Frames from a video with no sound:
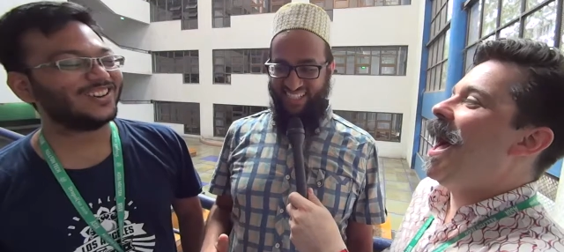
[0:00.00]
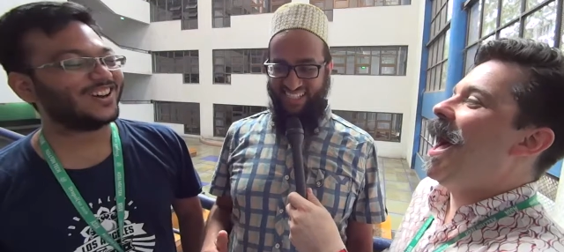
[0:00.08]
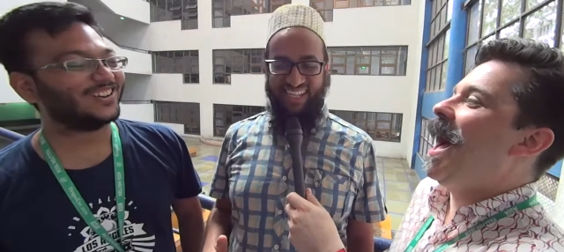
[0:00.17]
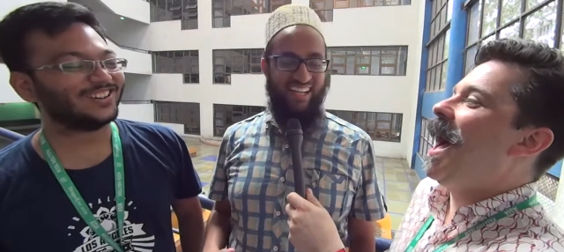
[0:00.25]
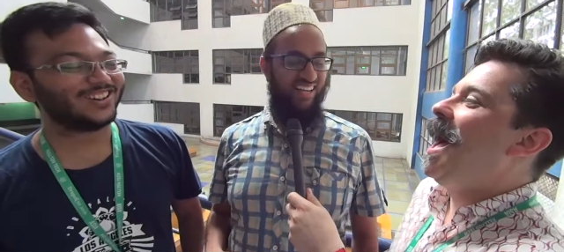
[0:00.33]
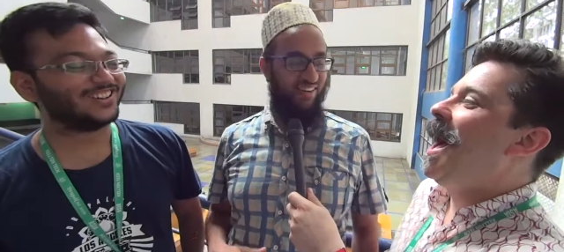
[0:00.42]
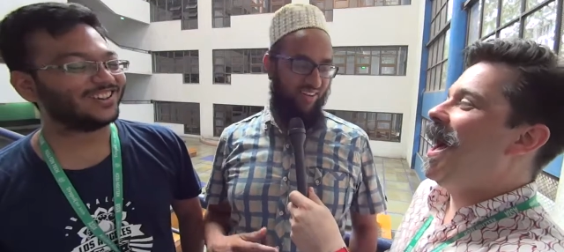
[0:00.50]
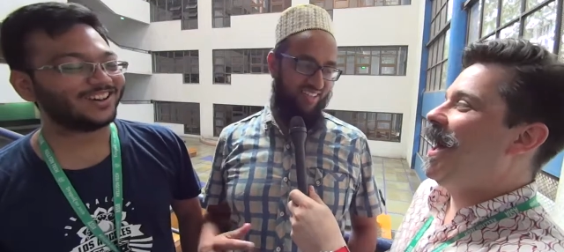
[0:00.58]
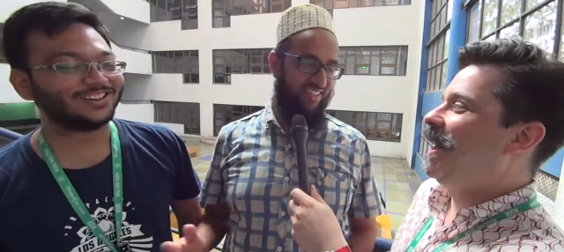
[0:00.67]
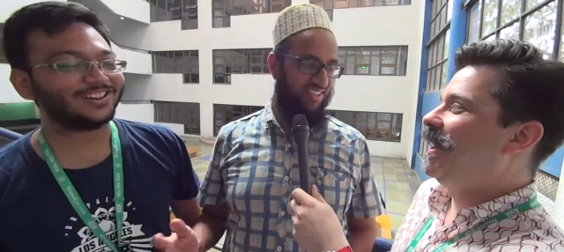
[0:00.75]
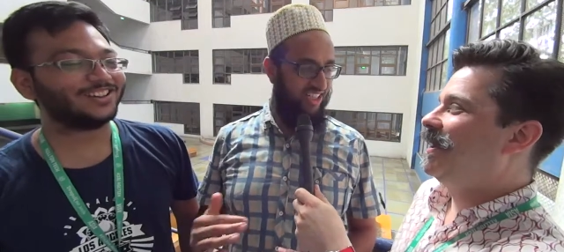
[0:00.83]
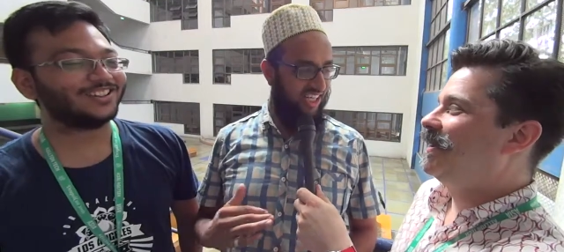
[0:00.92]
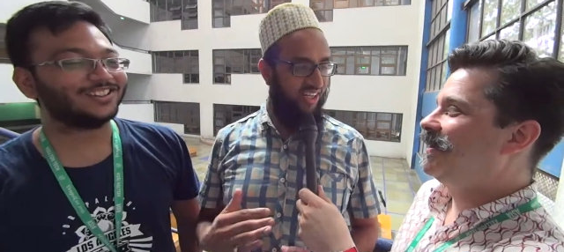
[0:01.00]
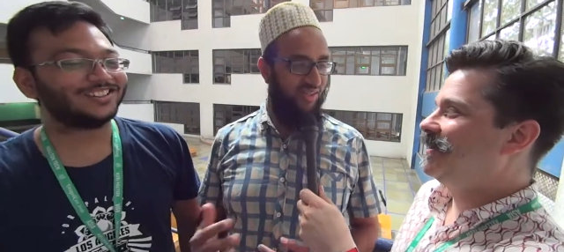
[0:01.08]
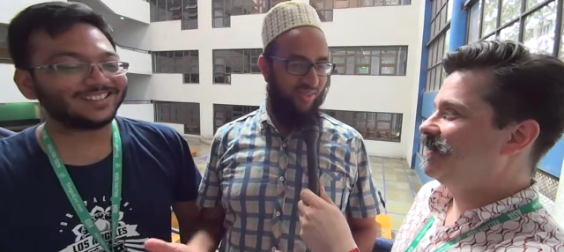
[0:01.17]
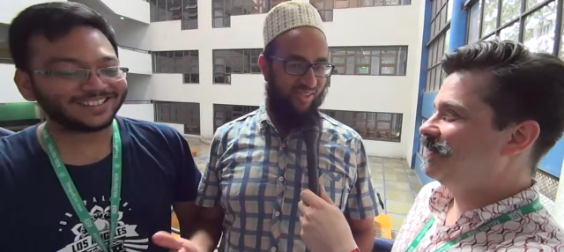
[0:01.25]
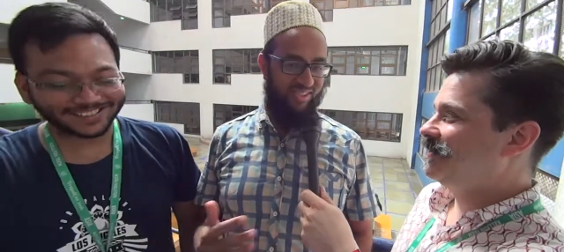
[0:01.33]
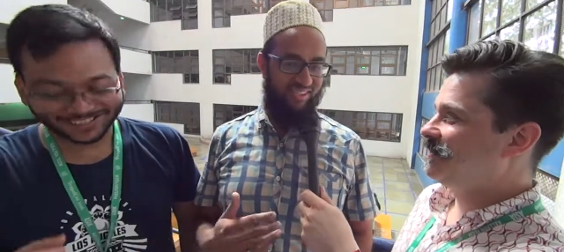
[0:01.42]
Speaker 1: no, no it's no, the no.
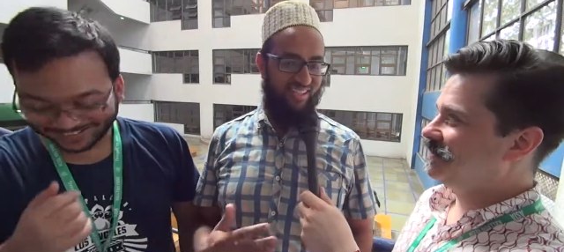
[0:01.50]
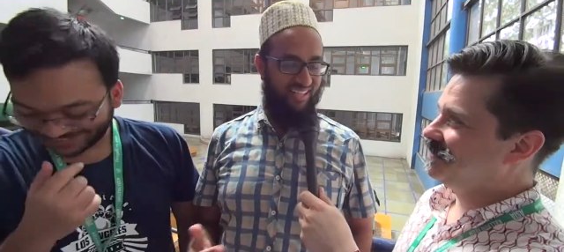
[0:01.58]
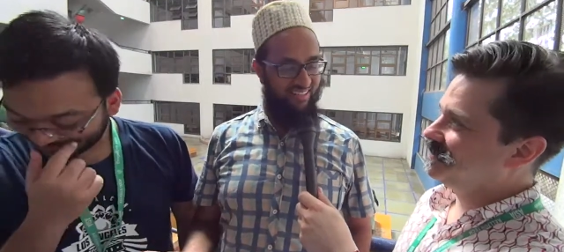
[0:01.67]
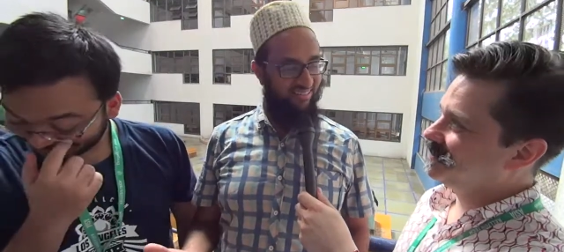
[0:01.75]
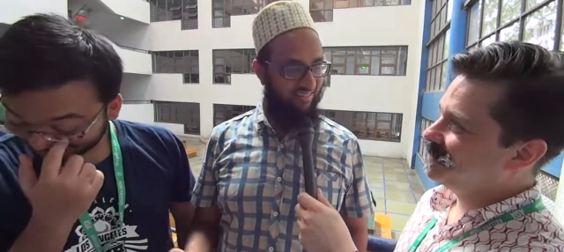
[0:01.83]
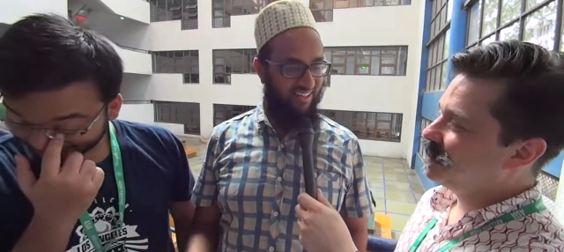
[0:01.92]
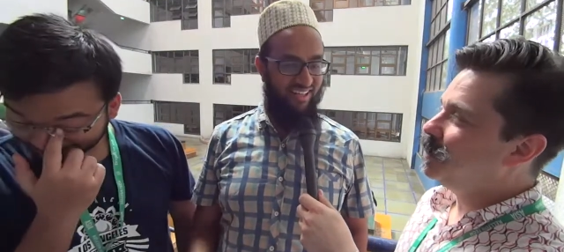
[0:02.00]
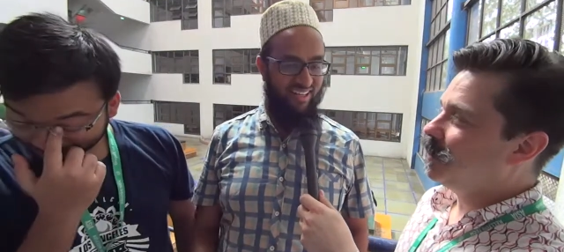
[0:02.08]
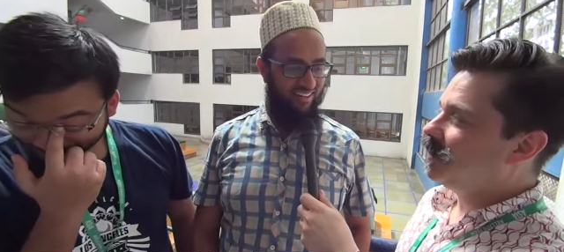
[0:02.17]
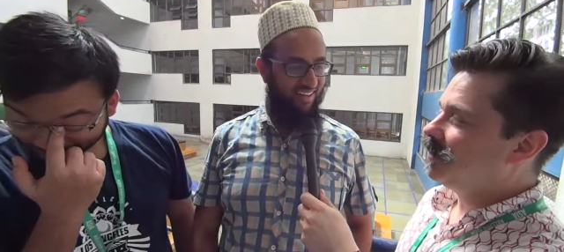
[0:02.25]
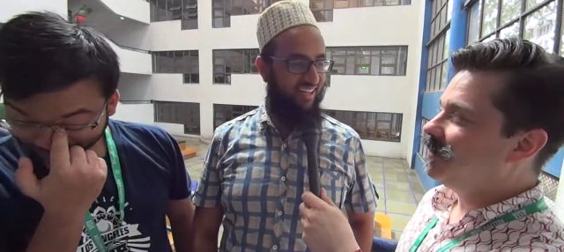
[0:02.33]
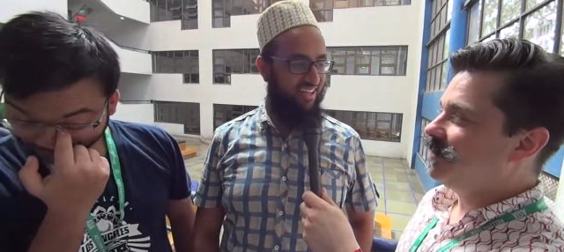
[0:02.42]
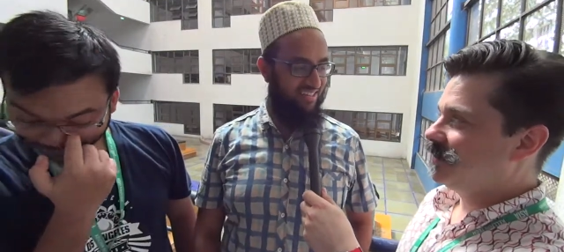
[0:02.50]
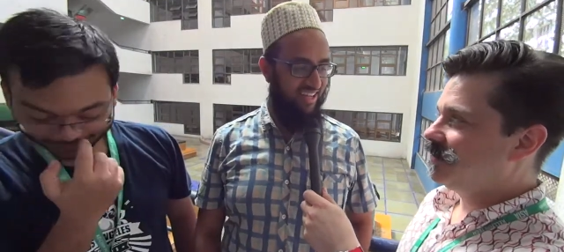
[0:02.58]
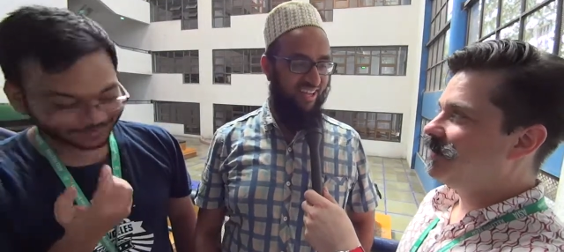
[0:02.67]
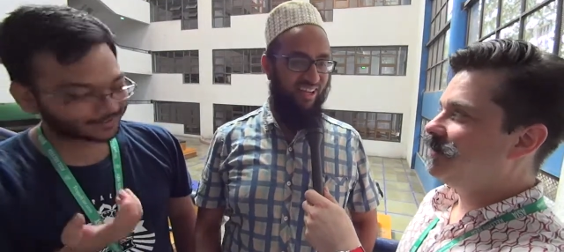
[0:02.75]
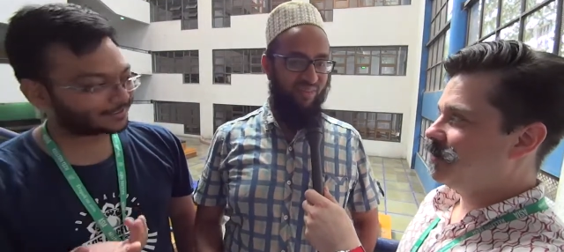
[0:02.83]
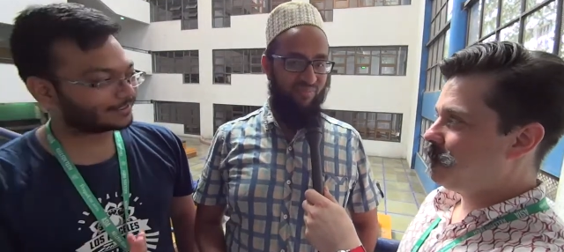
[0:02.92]
schedules that really, really
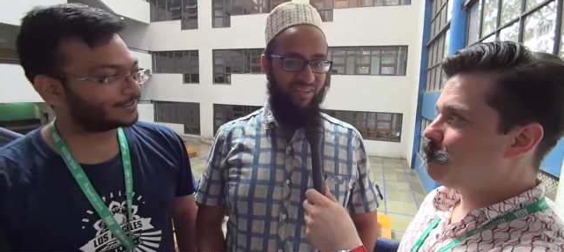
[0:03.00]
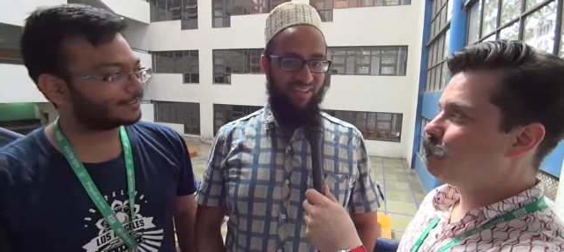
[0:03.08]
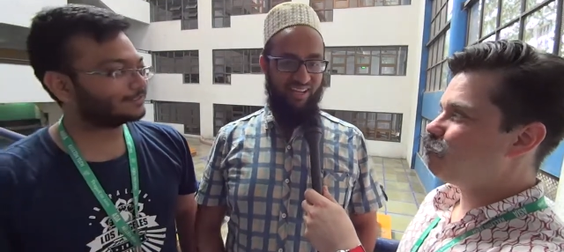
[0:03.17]
sync up